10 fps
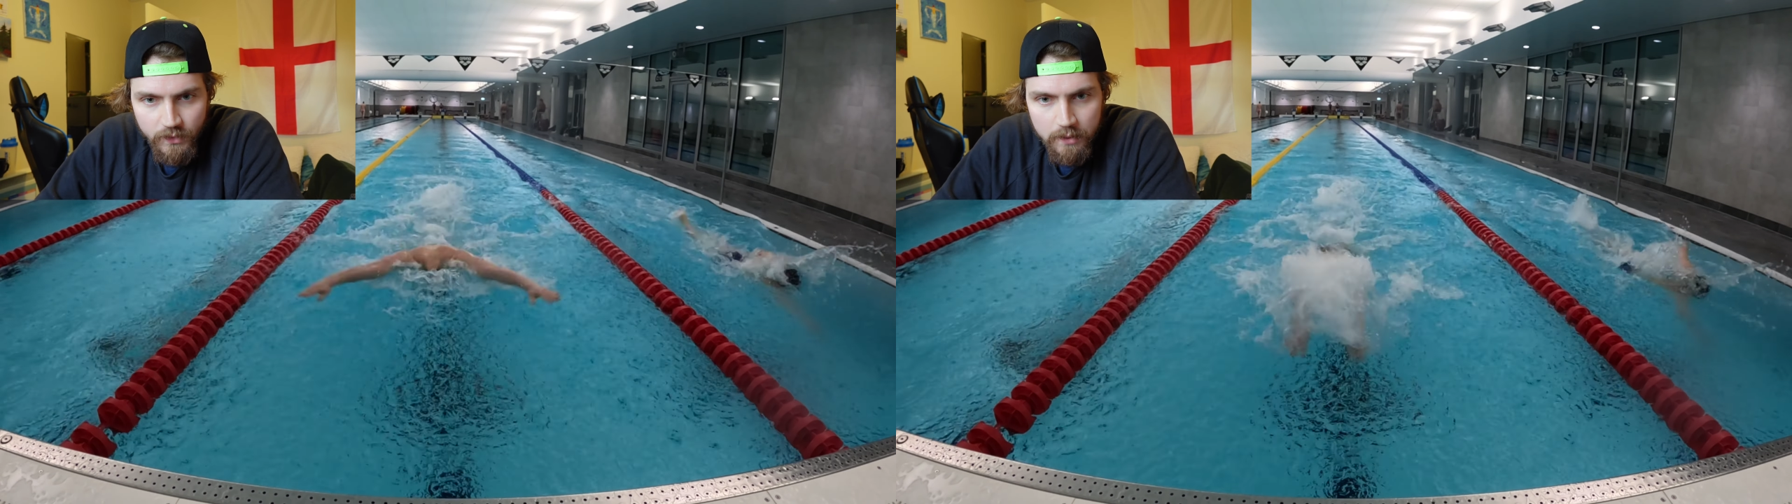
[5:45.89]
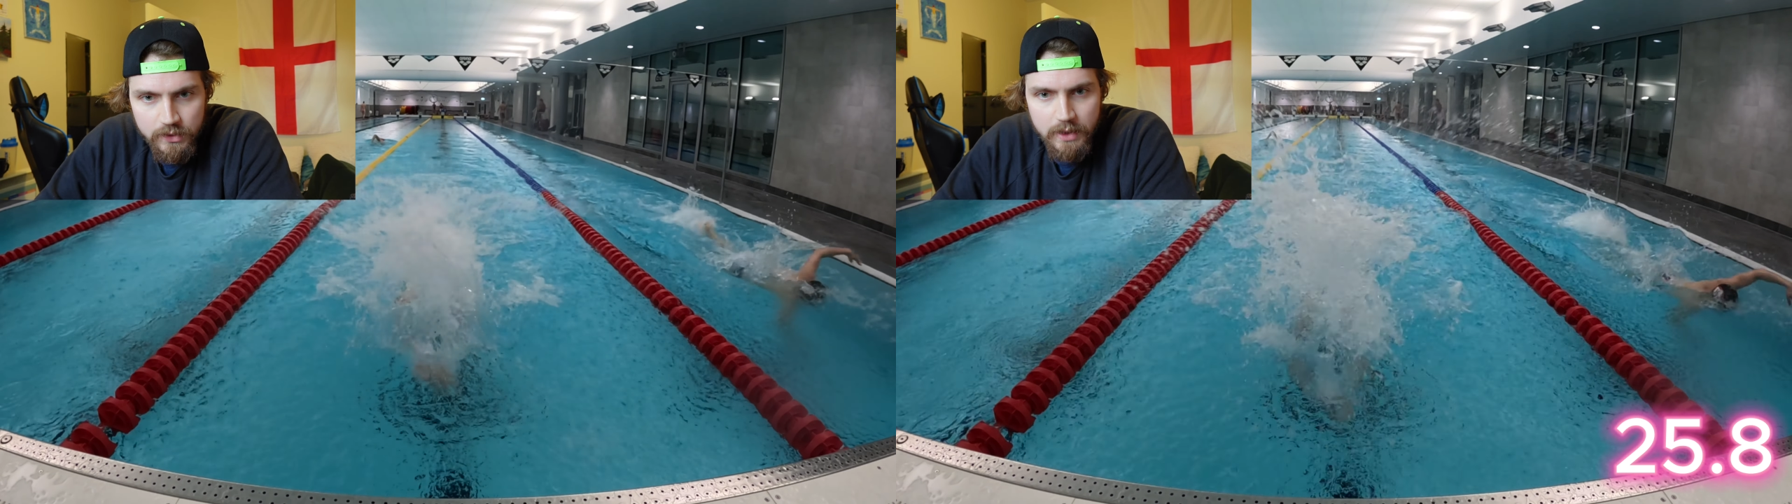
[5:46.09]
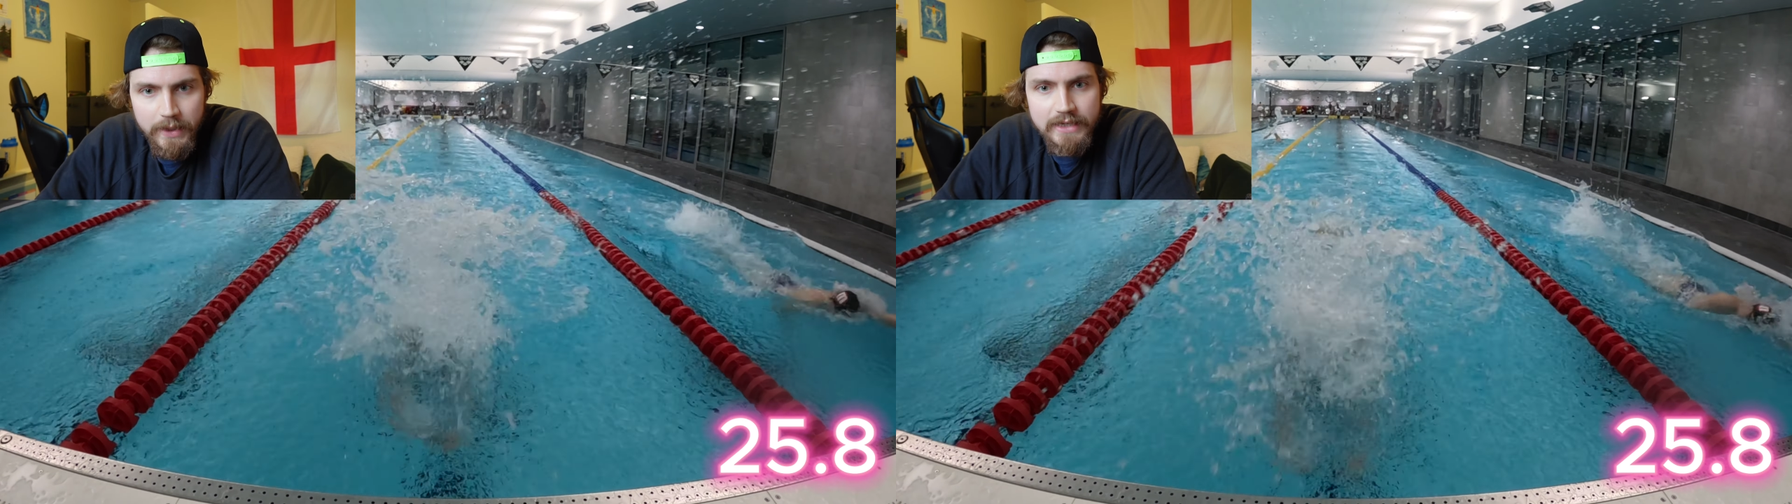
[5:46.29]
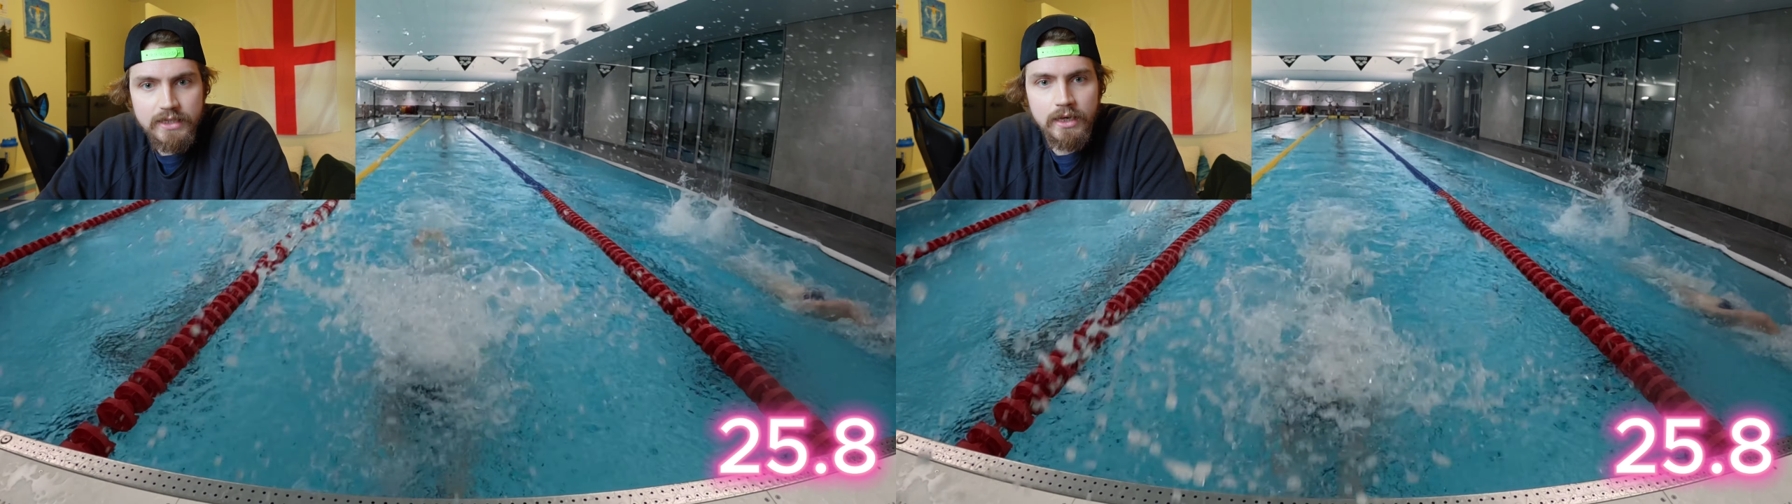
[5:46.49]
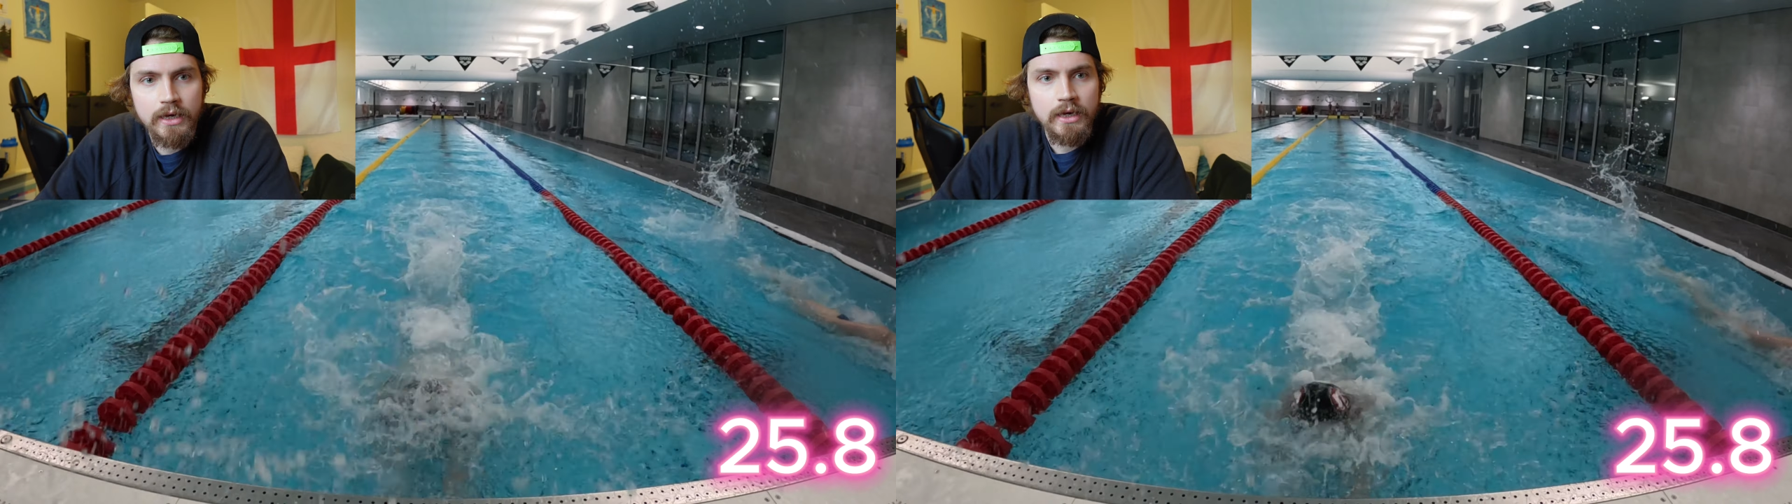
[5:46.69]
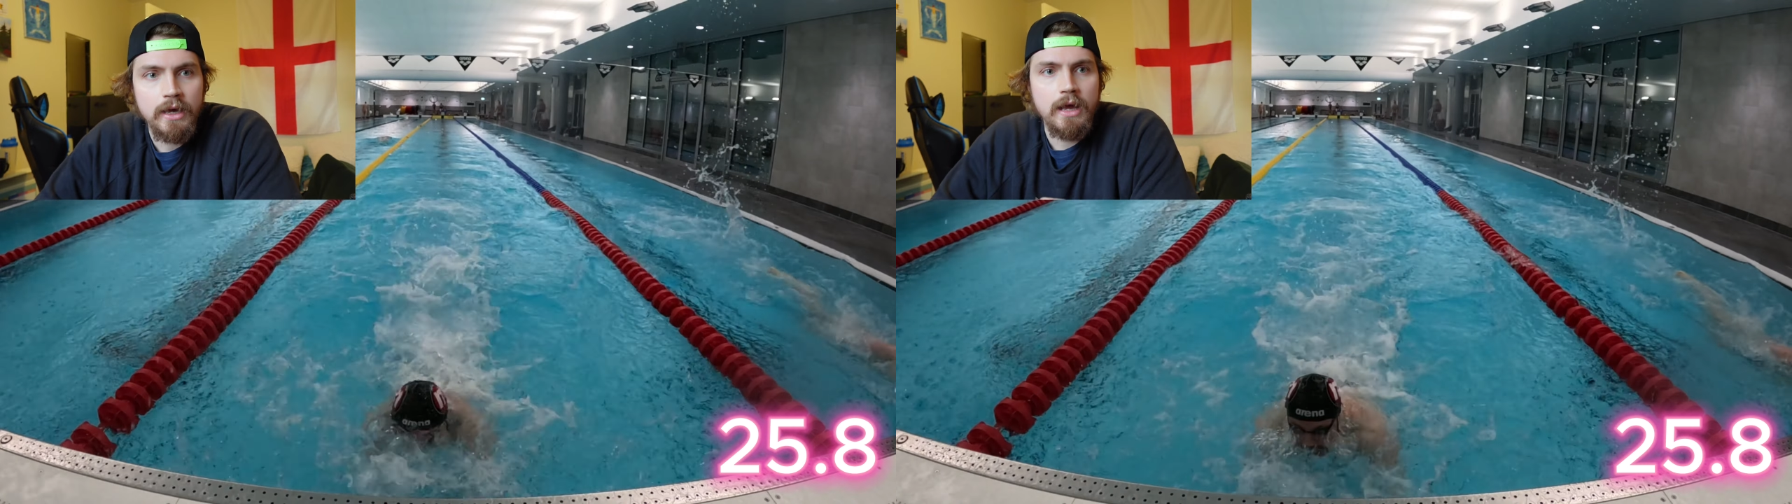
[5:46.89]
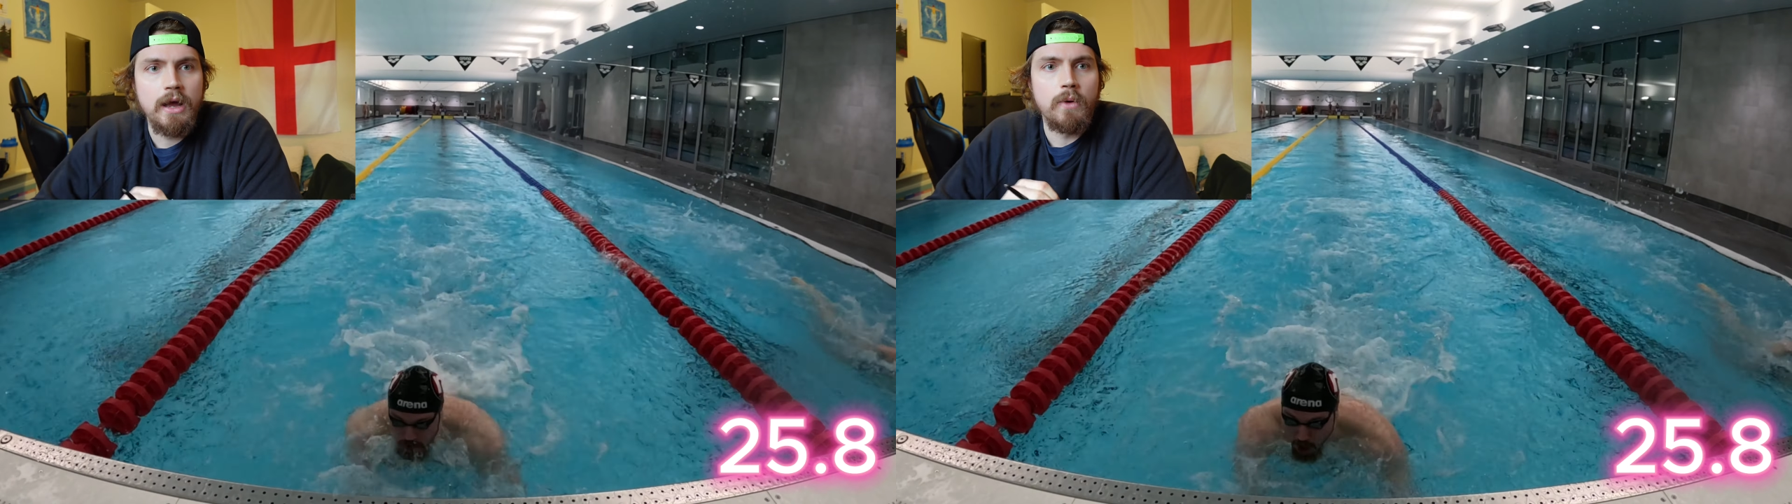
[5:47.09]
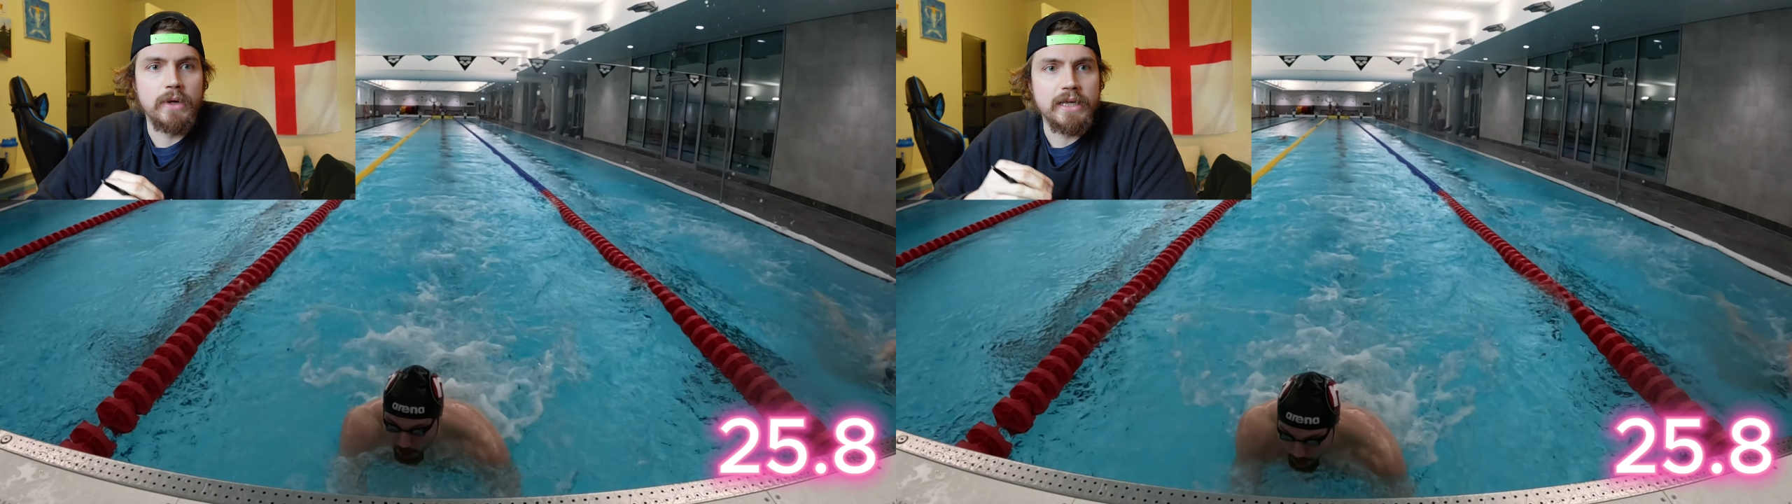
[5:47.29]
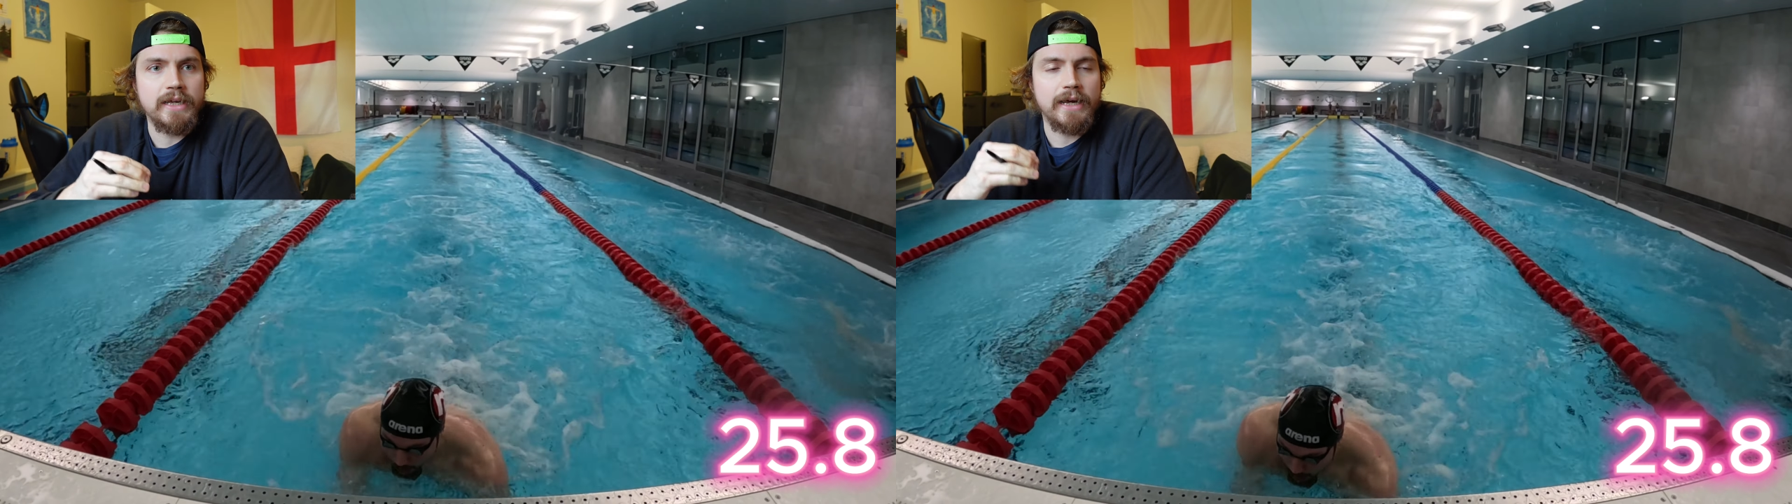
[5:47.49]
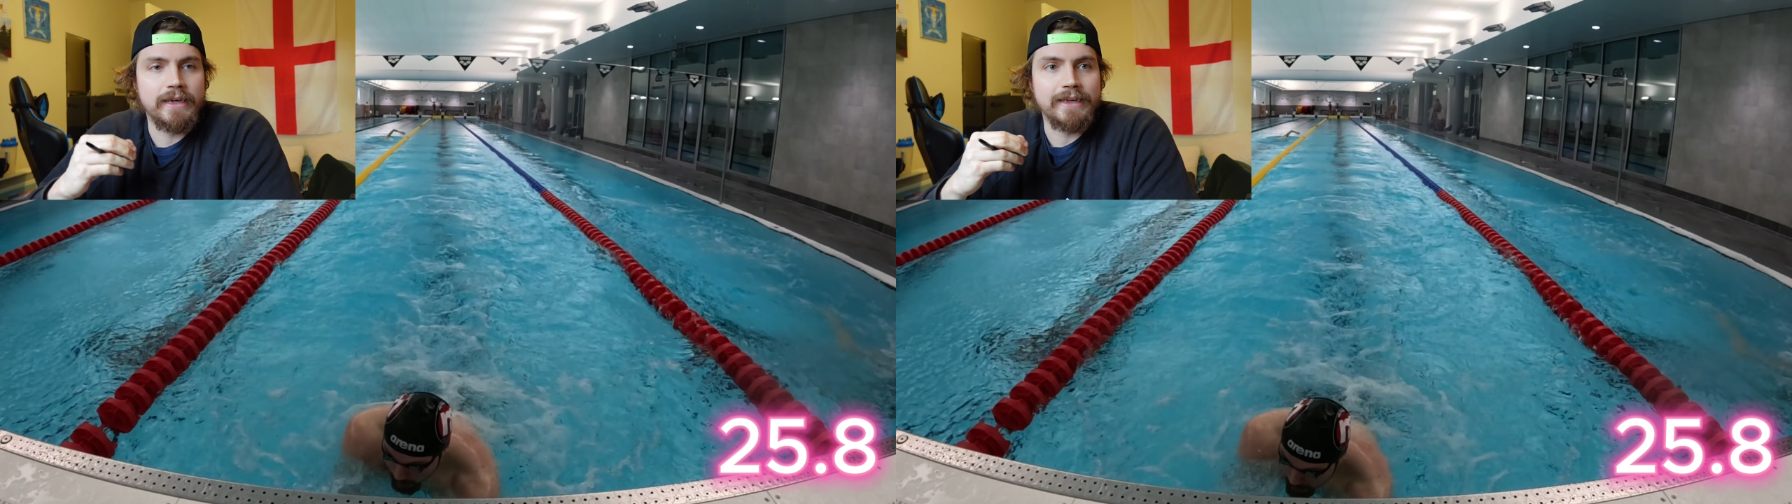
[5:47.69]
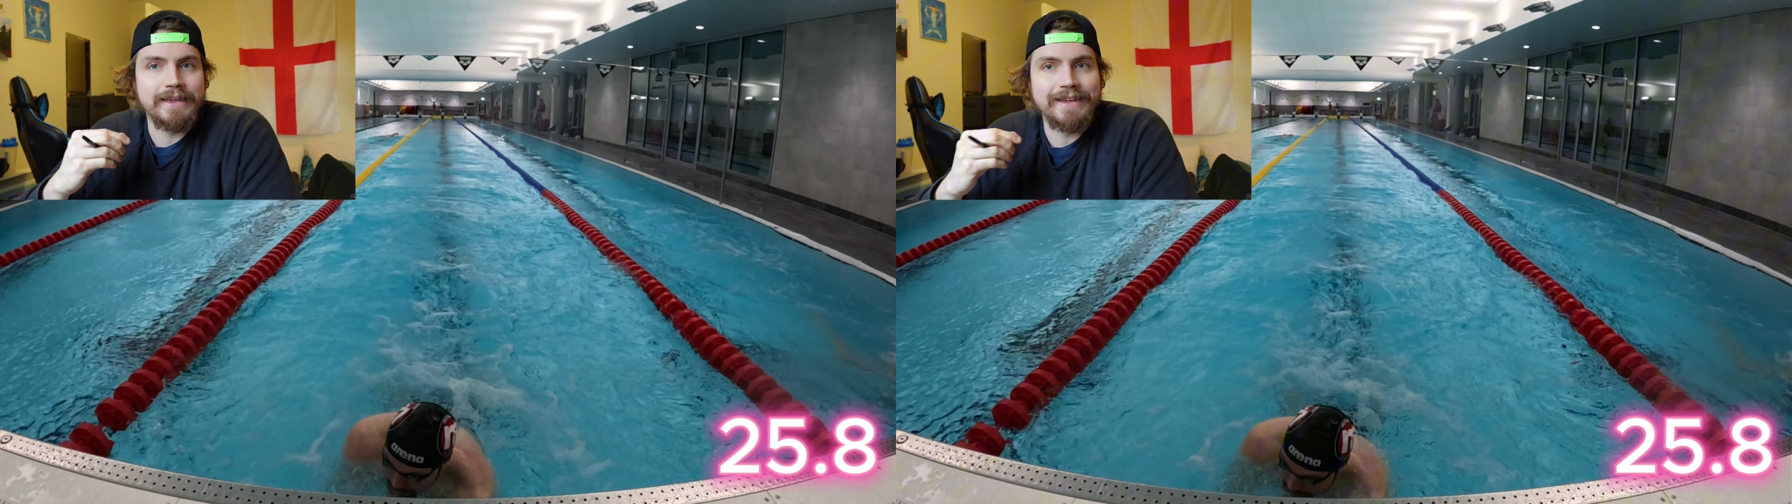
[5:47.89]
because it means that we can kind of